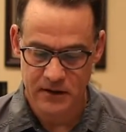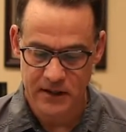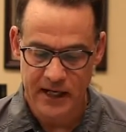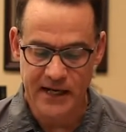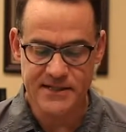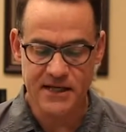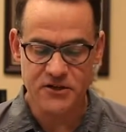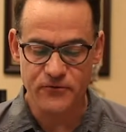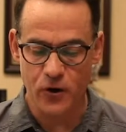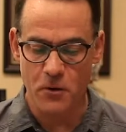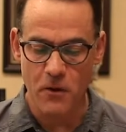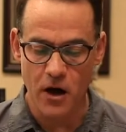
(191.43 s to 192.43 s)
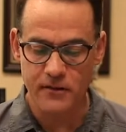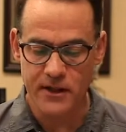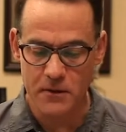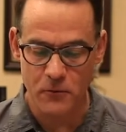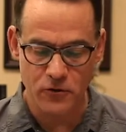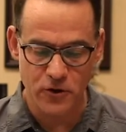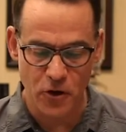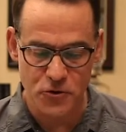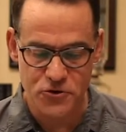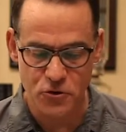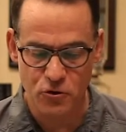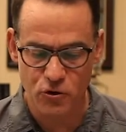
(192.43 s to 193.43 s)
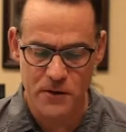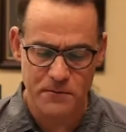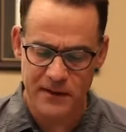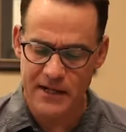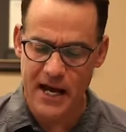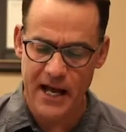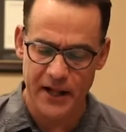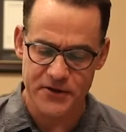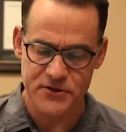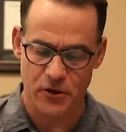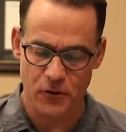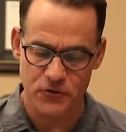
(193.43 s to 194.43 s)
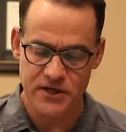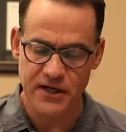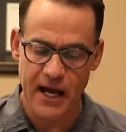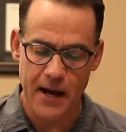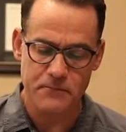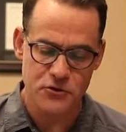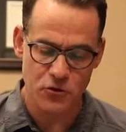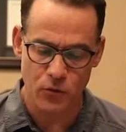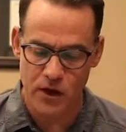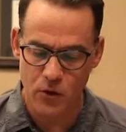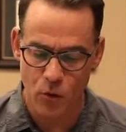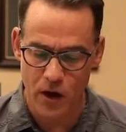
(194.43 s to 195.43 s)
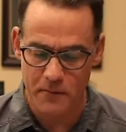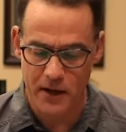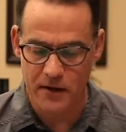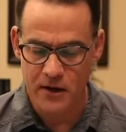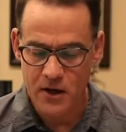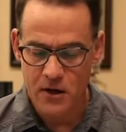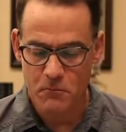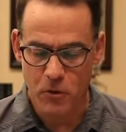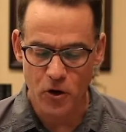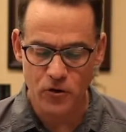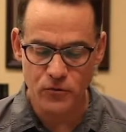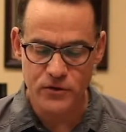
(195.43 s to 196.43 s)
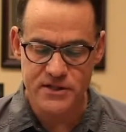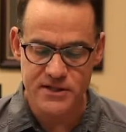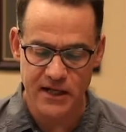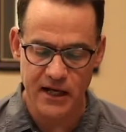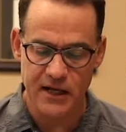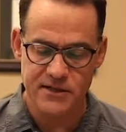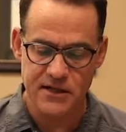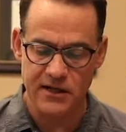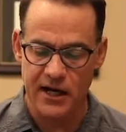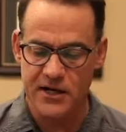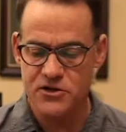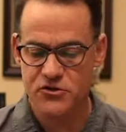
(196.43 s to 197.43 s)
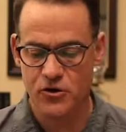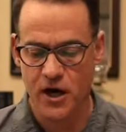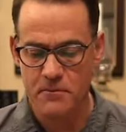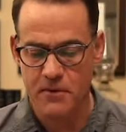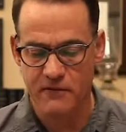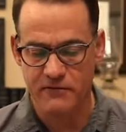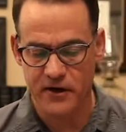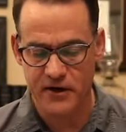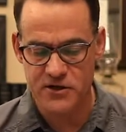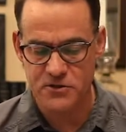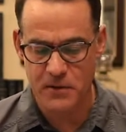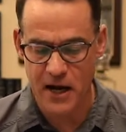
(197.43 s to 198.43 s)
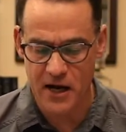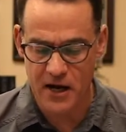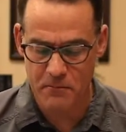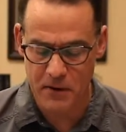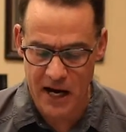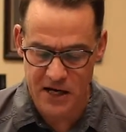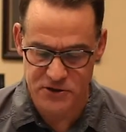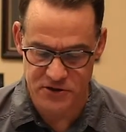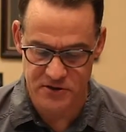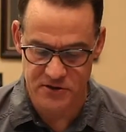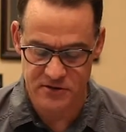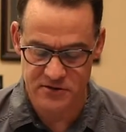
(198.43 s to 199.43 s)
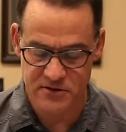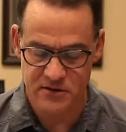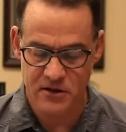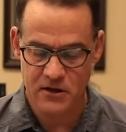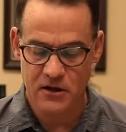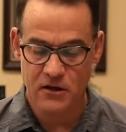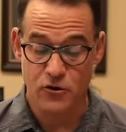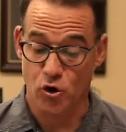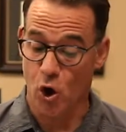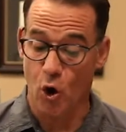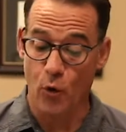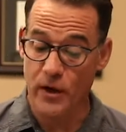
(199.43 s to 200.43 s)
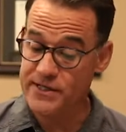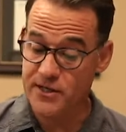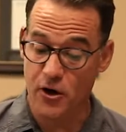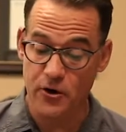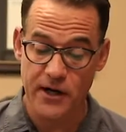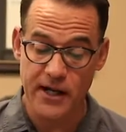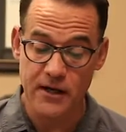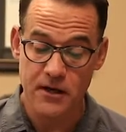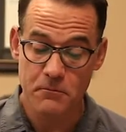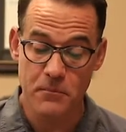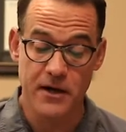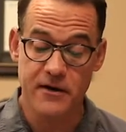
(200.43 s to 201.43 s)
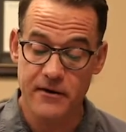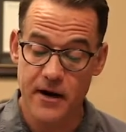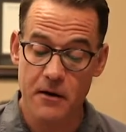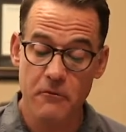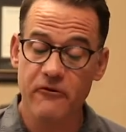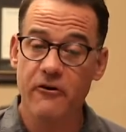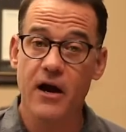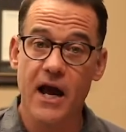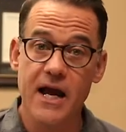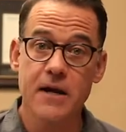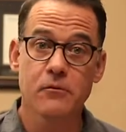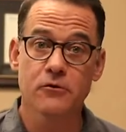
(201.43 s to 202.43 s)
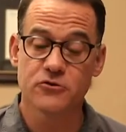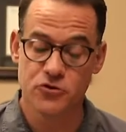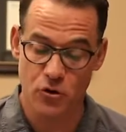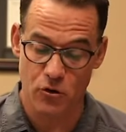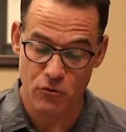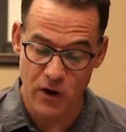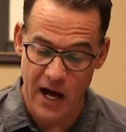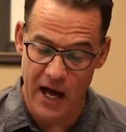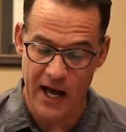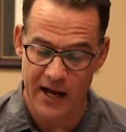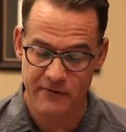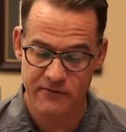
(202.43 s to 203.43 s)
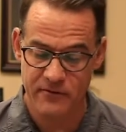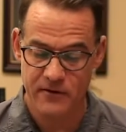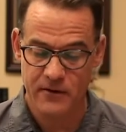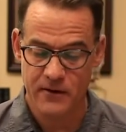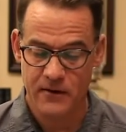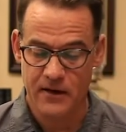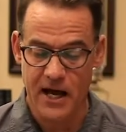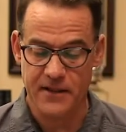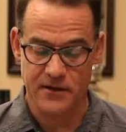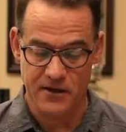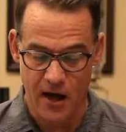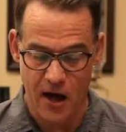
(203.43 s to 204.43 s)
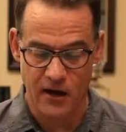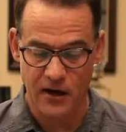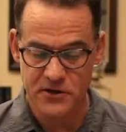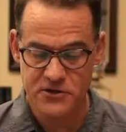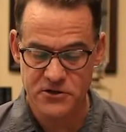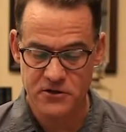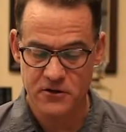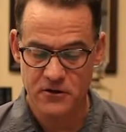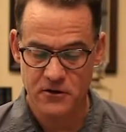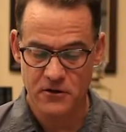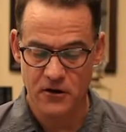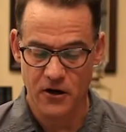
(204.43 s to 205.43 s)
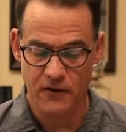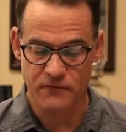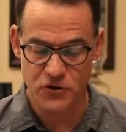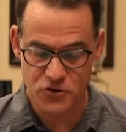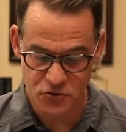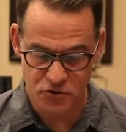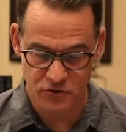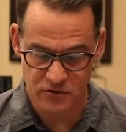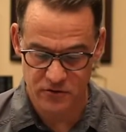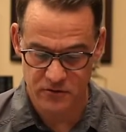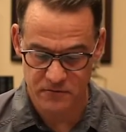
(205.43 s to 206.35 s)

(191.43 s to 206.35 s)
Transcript: He says, For among them are those who creep into households and capture weak women, burdened with sins and led astray by various pa passions. They're always learning, but never able to arrive at the knowledge of the truth.